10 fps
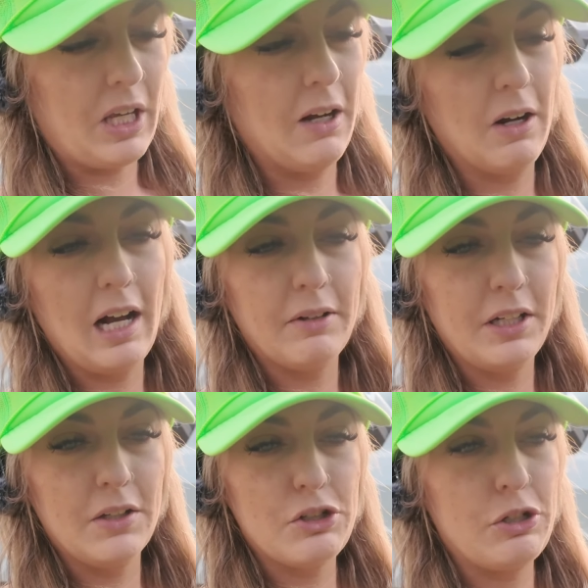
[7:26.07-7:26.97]
I don't have
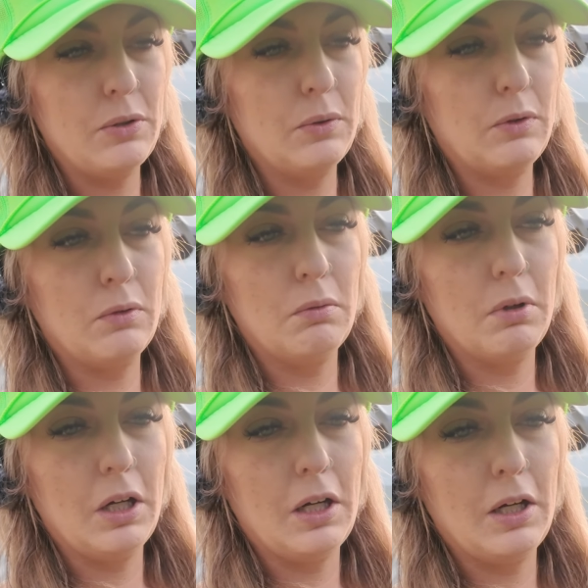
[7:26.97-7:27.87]
any issues.
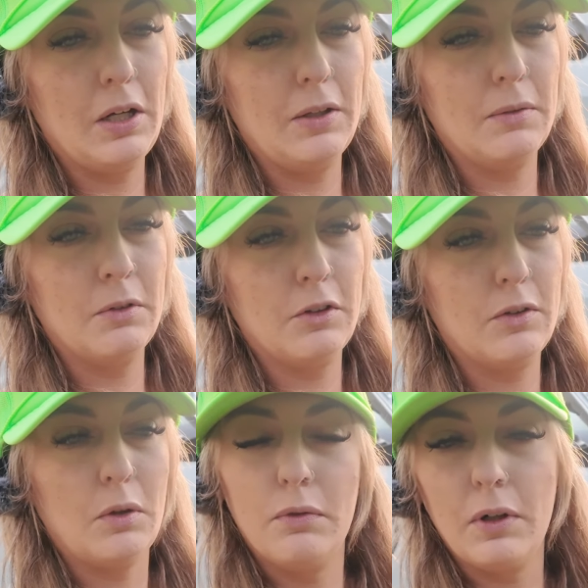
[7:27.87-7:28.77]

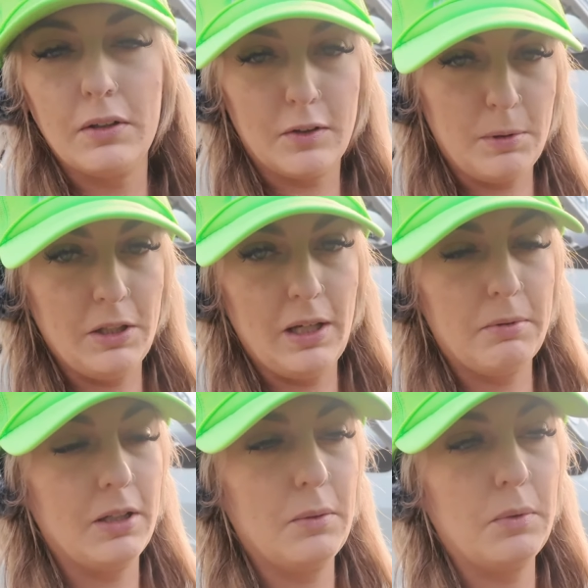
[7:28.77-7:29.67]
So far the
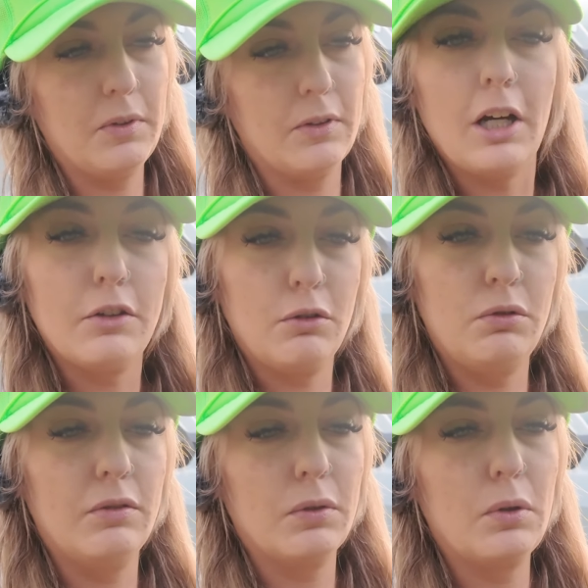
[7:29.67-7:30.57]
Spelab kit was not too
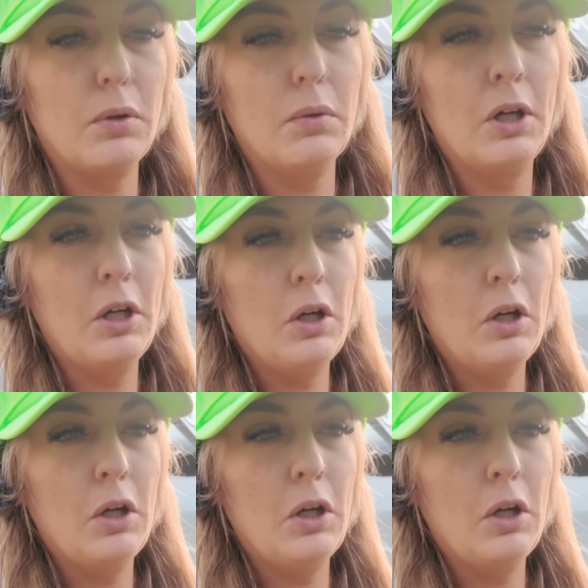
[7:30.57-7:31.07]
difficult.